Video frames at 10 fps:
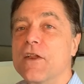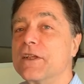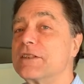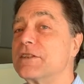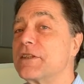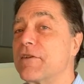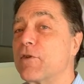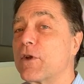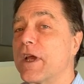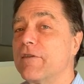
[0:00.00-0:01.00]
This is
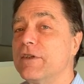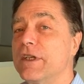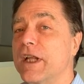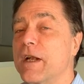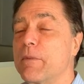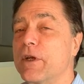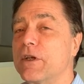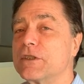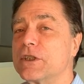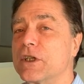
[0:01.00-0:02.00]
TEFL Kevin, and I'm here
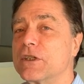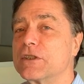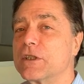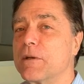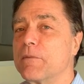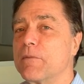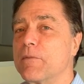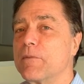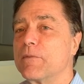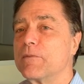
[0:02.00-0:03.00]
to share
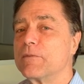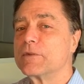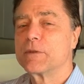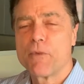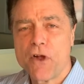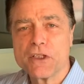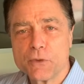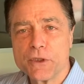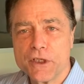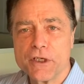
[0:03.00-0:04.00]
some thoughts
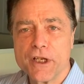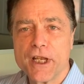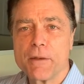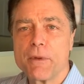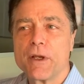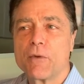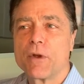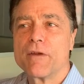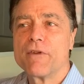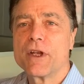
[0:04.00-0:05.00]
with you today
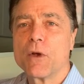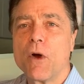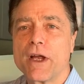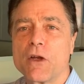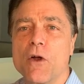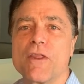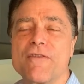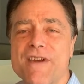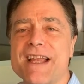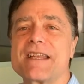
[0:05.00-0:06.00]
in a video I call the
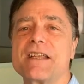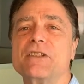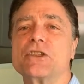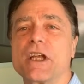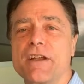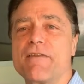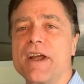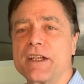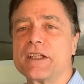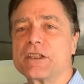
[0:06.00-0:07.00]
Vantage
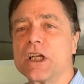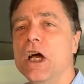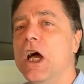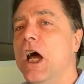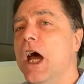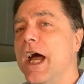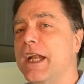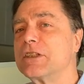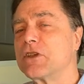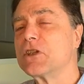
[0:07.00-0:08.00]
Advantage. And
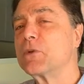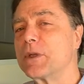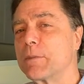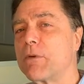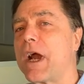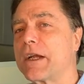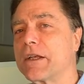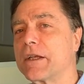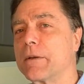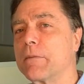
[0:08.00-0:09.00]
it starts with the
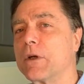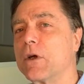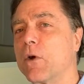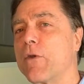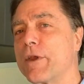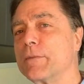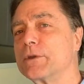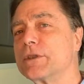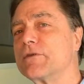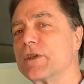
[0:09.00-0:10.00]
Practicum, or the
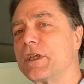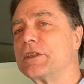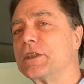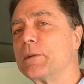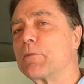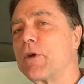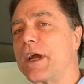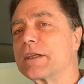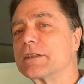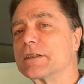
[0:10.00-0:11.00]
observed teaching
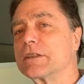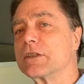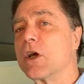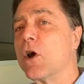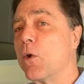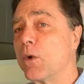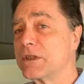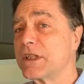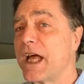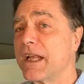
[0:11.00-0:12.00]
practices.
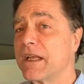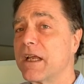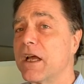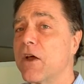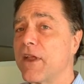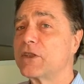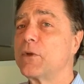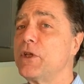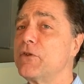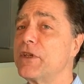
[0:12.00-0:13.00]
What's that? That's
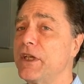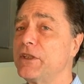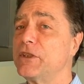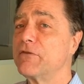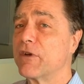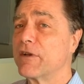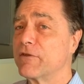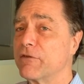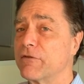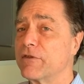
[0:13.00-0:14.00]
when you teach in front
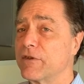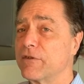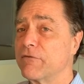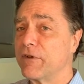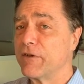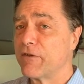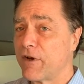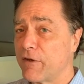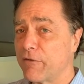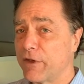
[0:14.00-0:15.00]

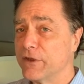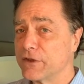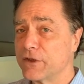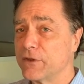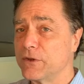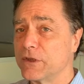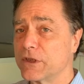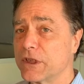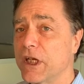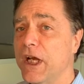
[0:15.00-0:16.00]
of real
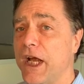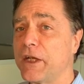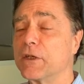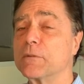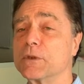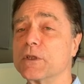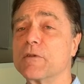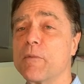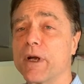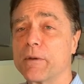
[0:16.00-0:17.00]
students, and you're
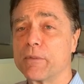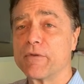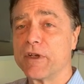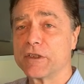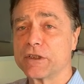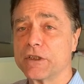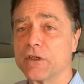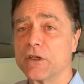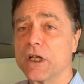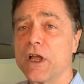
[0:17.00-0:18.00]
observed by a professional.
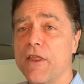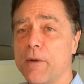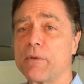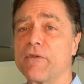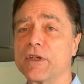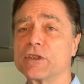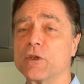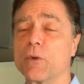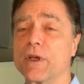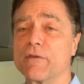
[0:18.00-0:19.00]
That
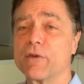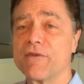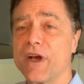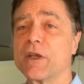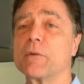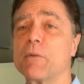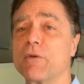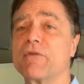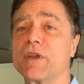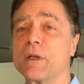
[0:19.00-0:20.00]
professional will give you valuable
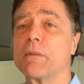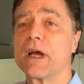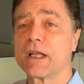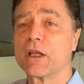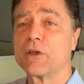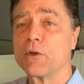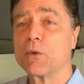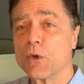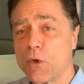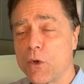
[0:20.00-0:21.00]
feedback that you
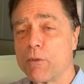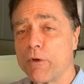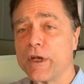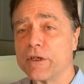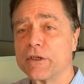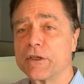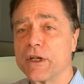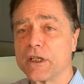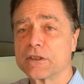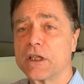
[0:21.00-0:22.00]
will incorporate into your
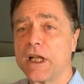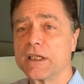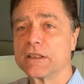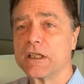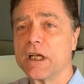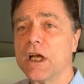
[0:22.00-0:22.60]
next class.